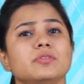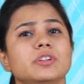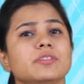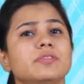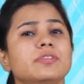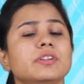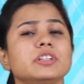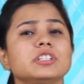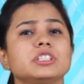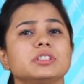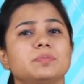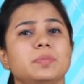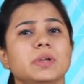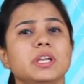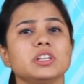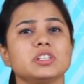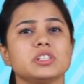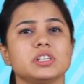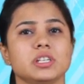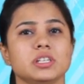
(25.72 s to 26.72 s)
different
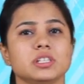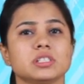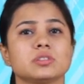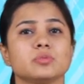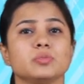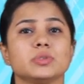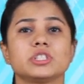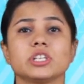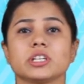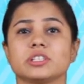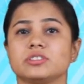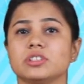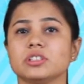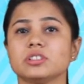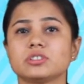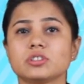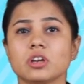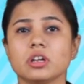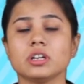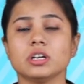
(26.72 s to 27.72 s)
species which
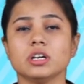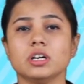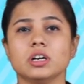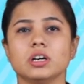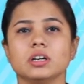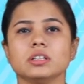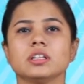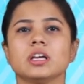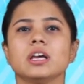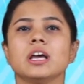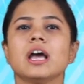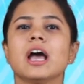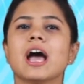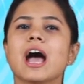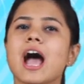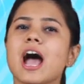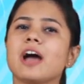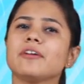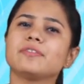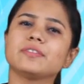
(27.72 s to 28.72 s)
exist on Earth
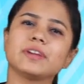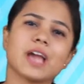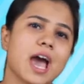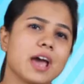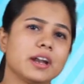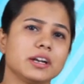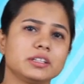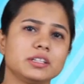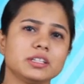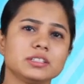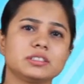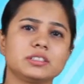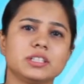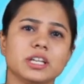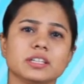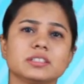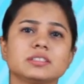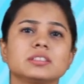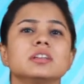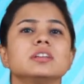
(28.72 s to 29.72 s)
have
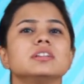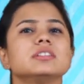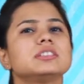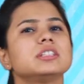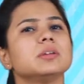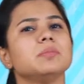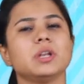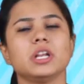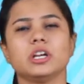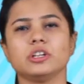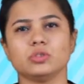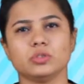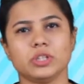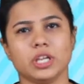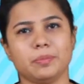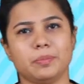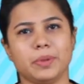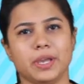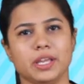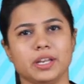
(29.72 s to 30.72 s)
characteristics similar to
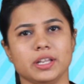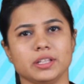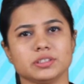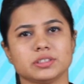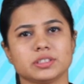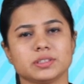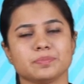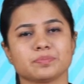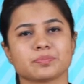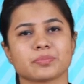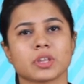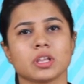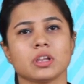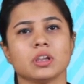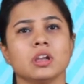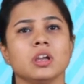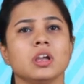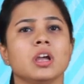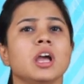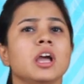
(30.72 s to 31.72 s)
their parents.
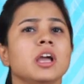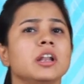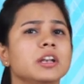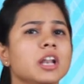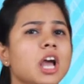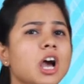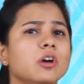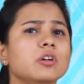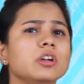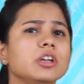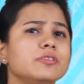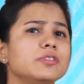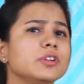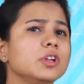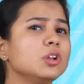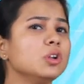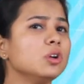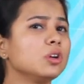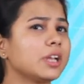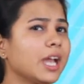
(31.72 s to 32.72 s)
Now, if you
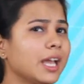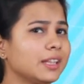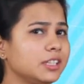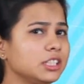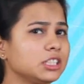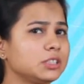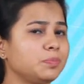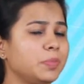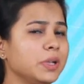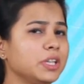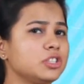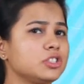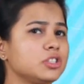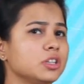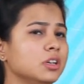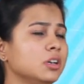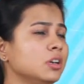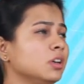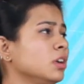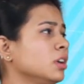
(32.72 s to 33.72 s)
look at this
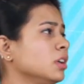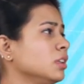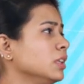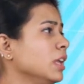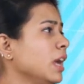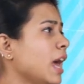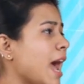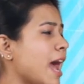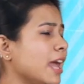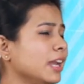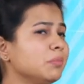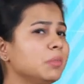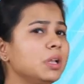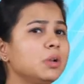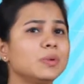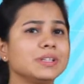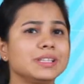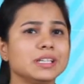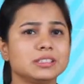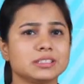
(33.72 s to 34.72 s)
picture, the animal
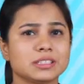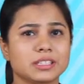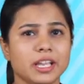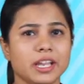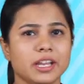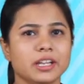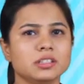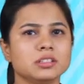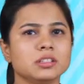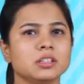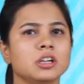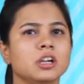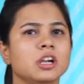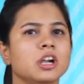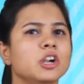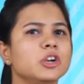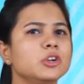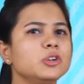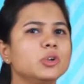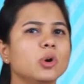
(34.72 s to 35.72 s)
with its kid,
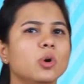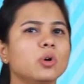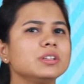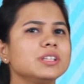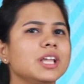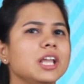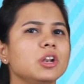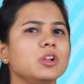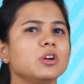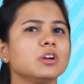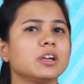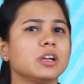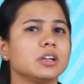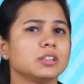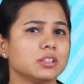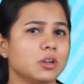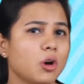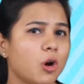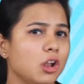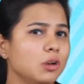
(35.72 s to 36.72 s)
don't they look
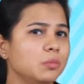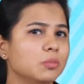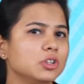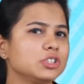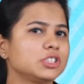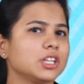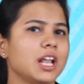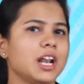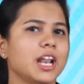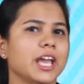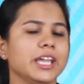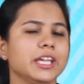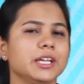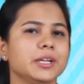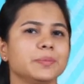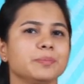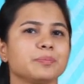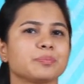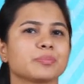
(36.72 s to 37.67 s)
almost alike?